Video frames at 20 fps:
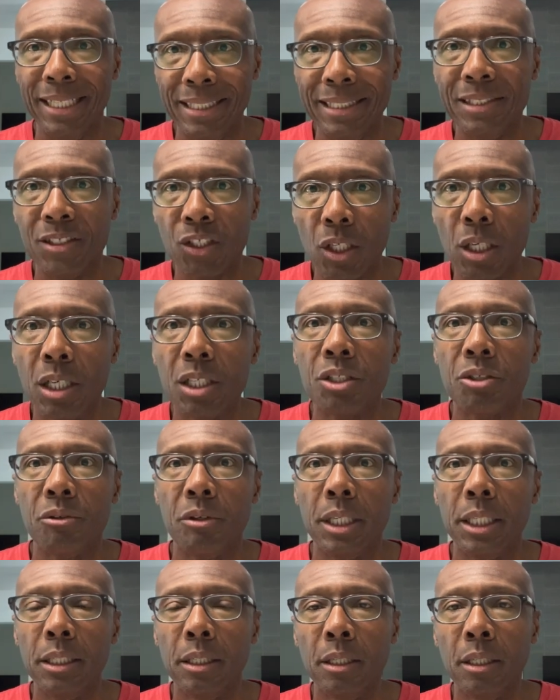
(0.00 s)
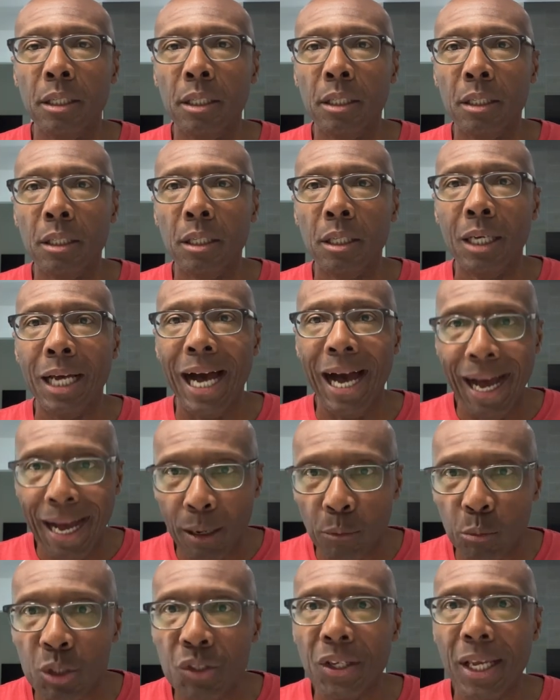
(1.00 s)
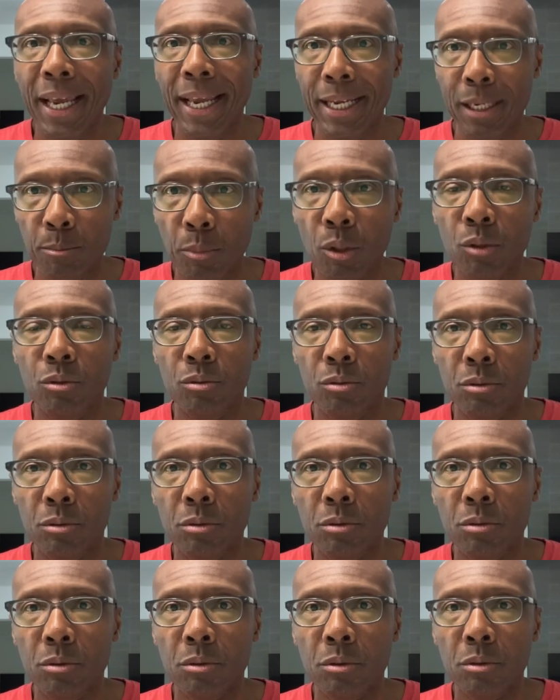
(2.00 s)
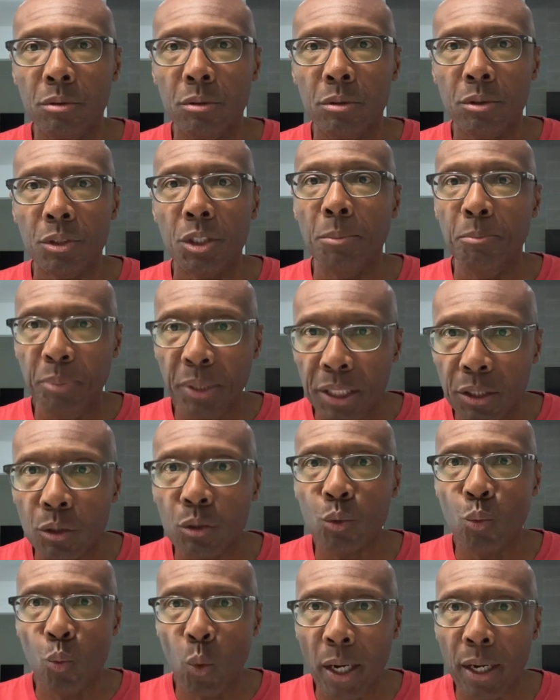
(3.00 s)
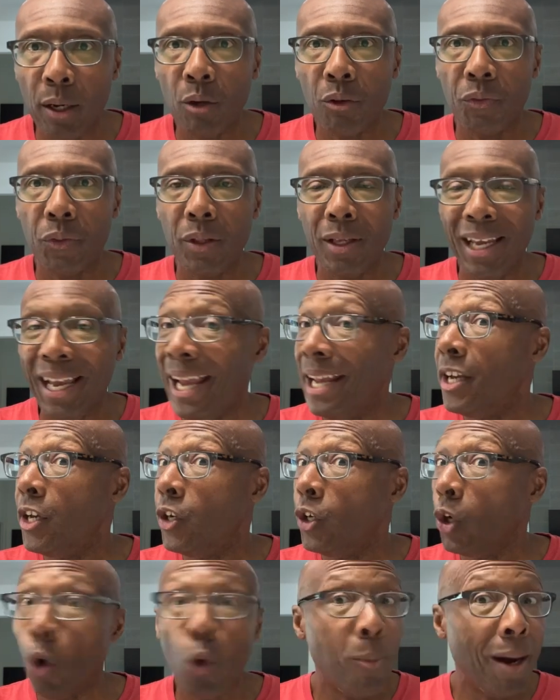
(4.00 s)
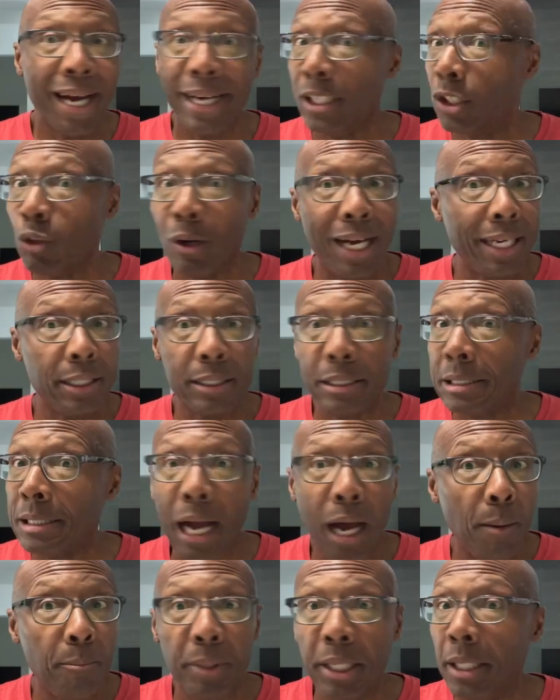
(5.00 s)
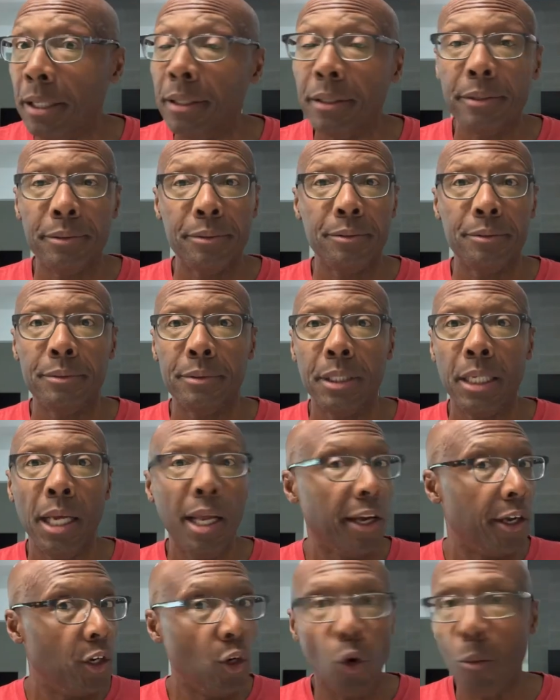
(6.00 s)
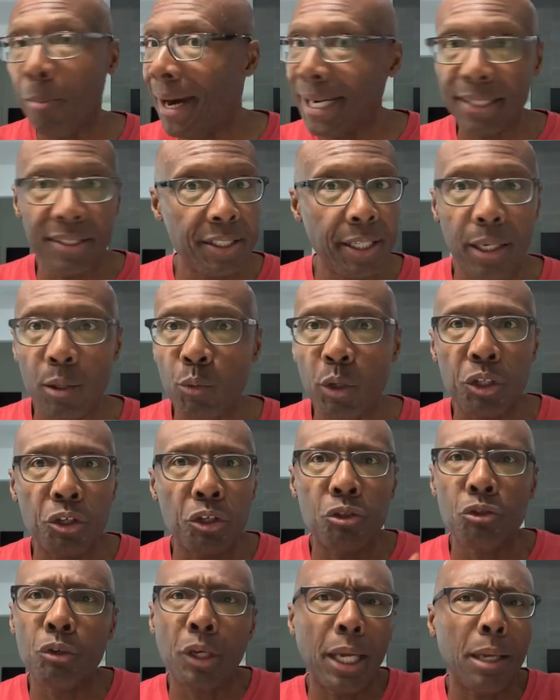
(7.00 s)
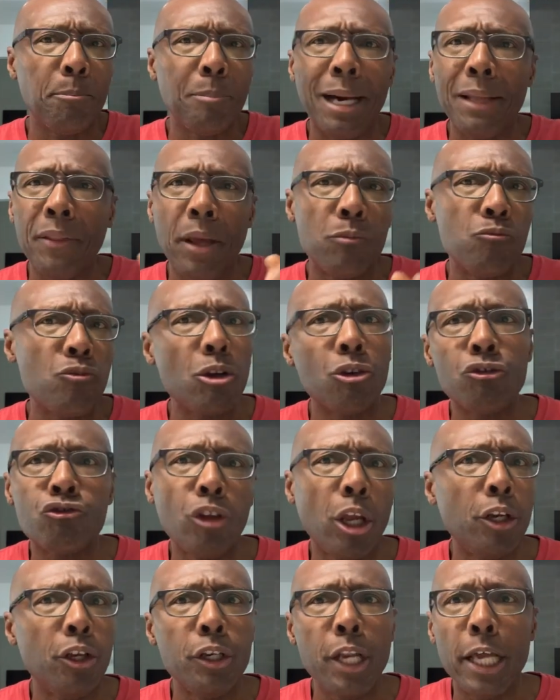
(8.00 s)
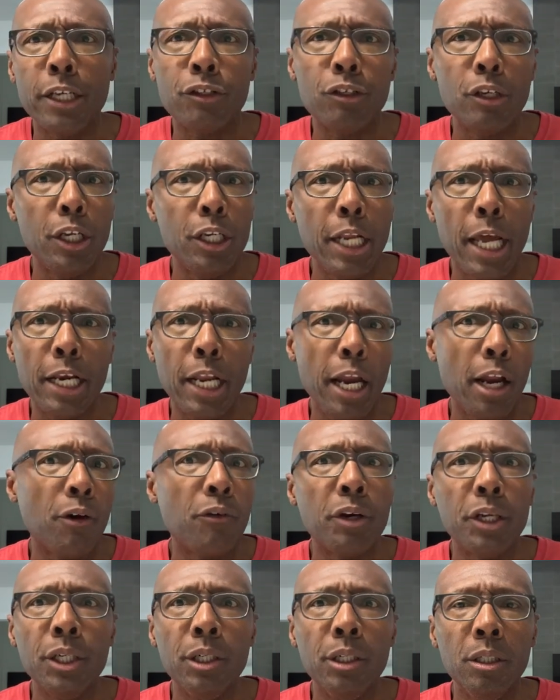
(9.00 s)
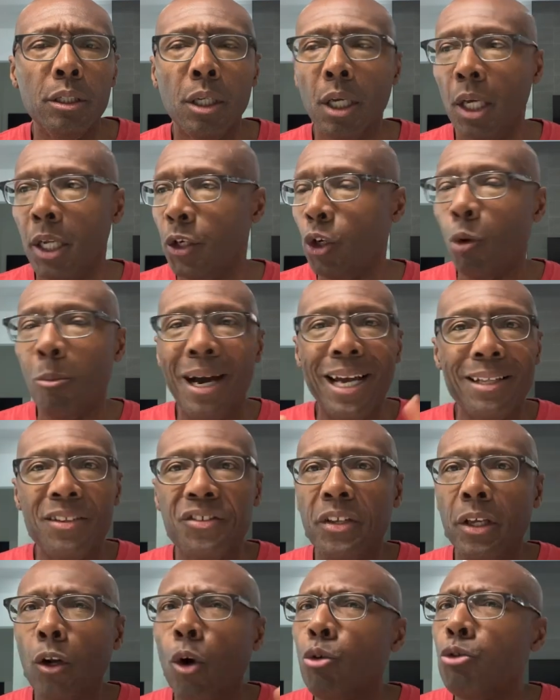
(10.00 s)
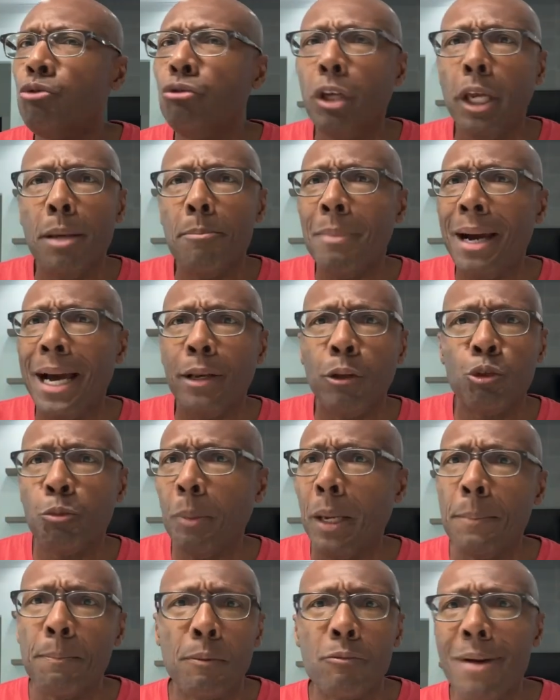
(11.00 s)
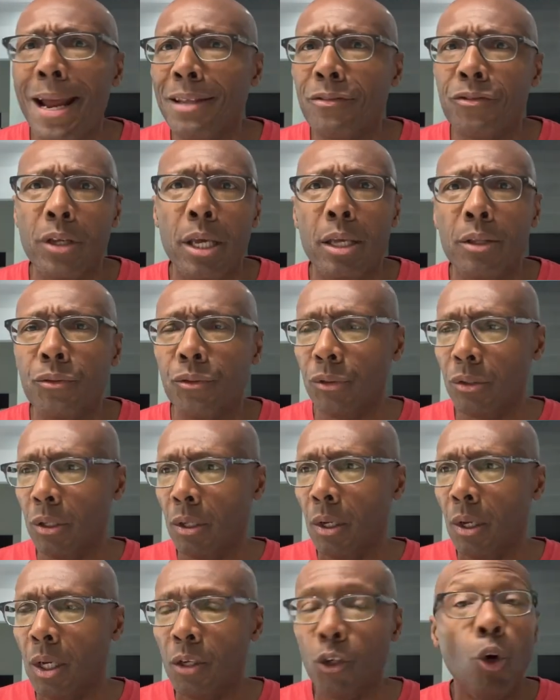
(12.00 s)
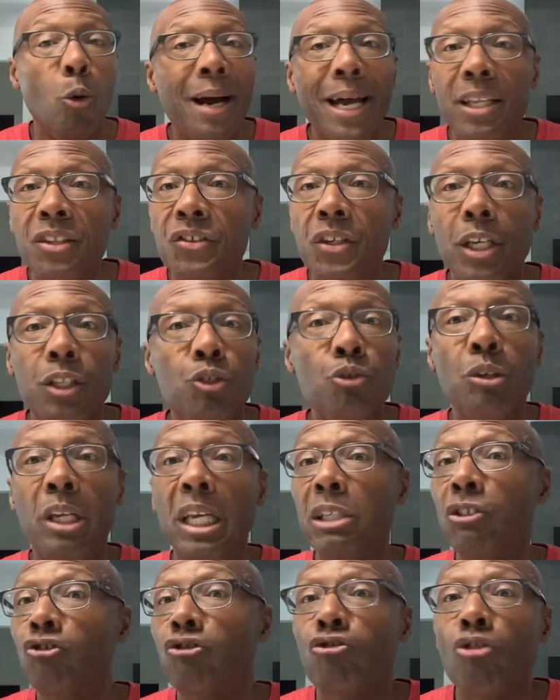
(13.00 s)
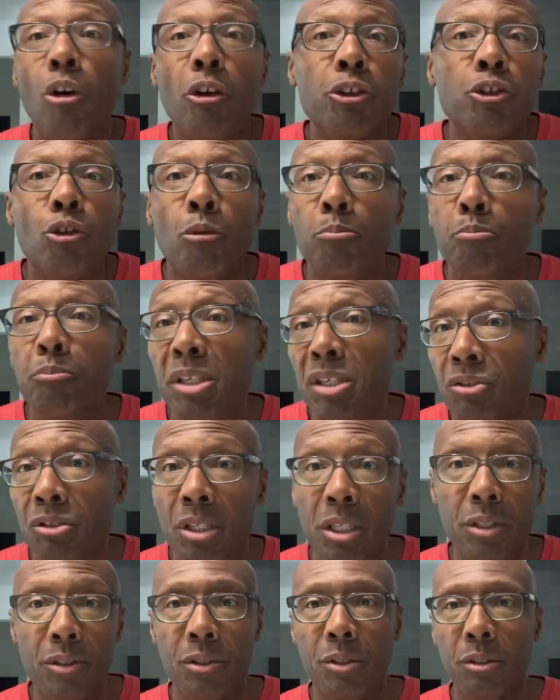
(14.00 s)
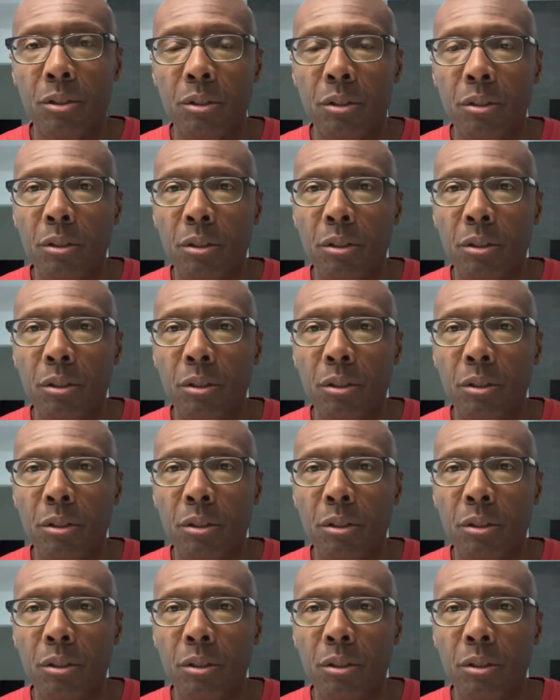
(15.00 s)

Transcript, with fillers: in this country, I was able to build wealth and nobody tried to stop me. Nobody said, Richard, you can't buy that real estate in that area. Nobody said, oh, you can't buy those paper assets. Nobody said you can't start your business.